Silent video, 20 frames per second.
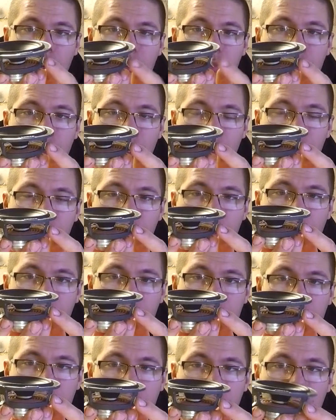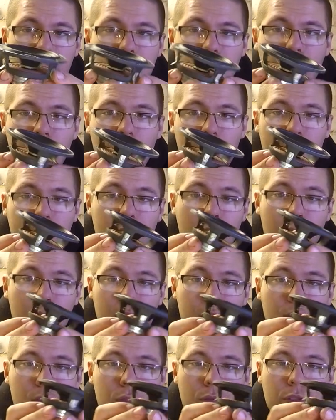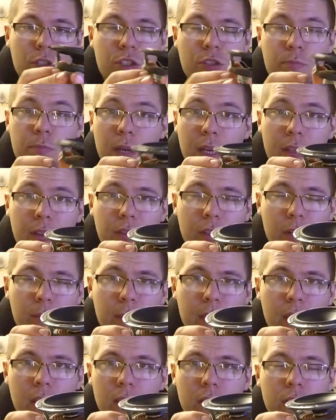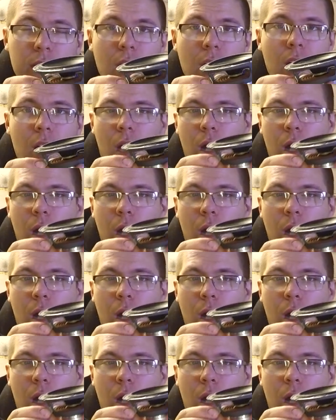terminals in it. Now it uses spade terminals.